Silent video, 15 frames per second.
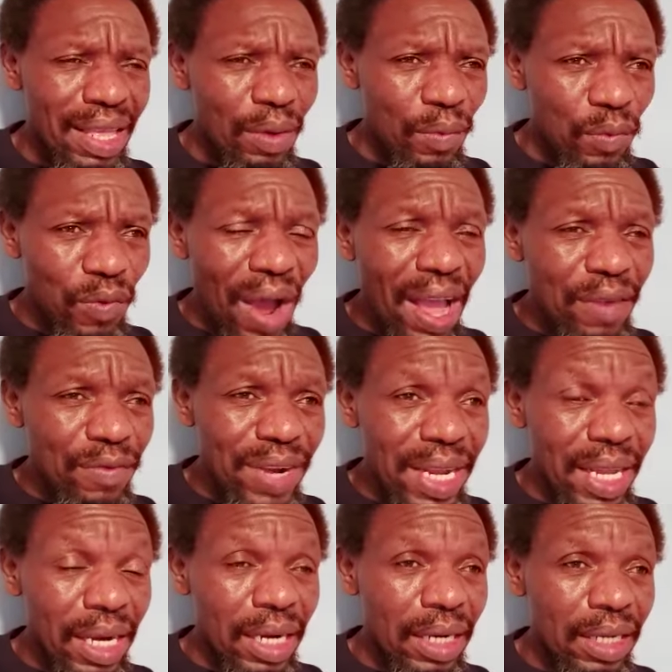5
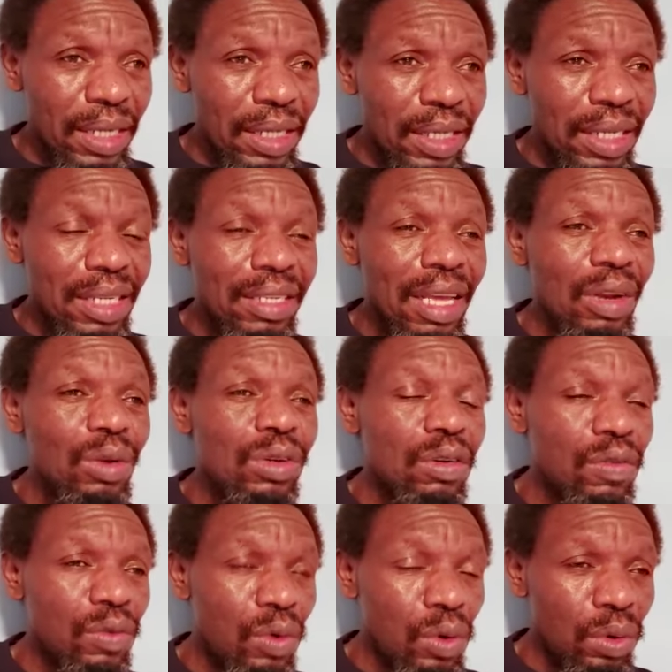0 is a lot
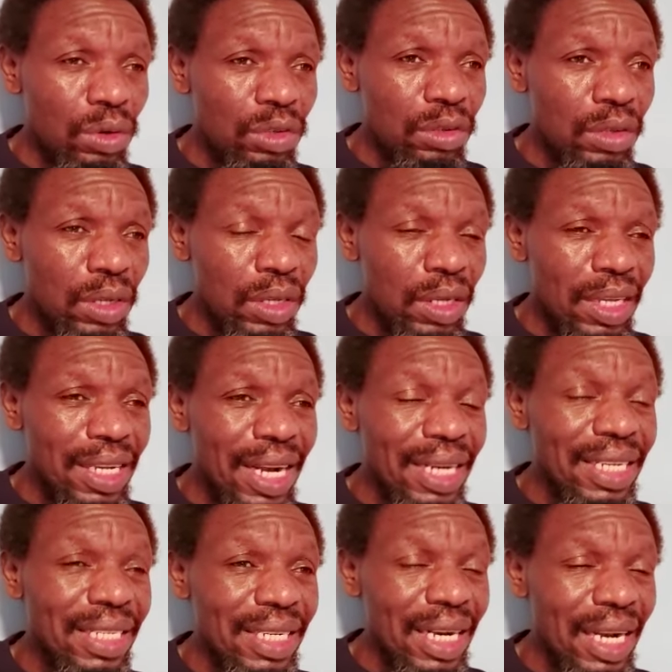of goals in
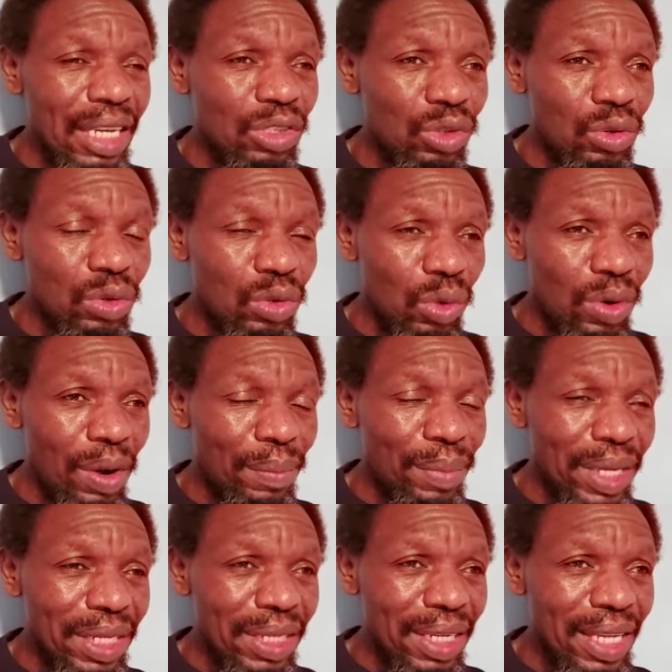an international
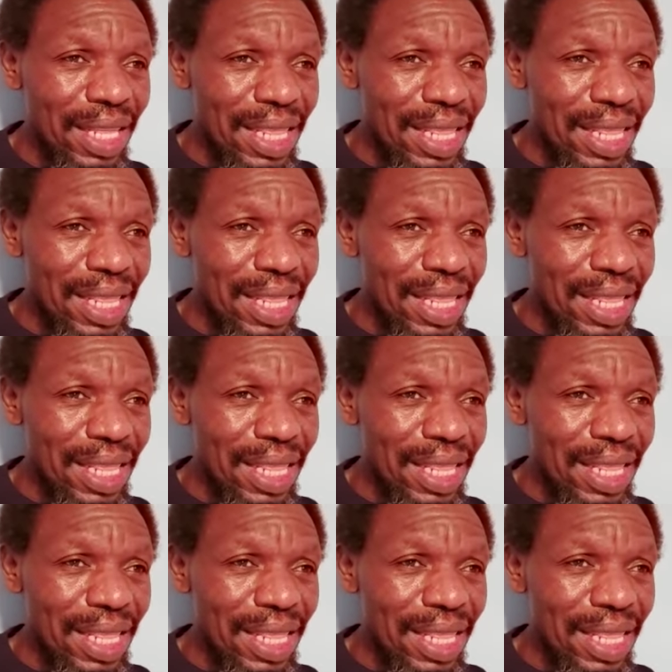tournament.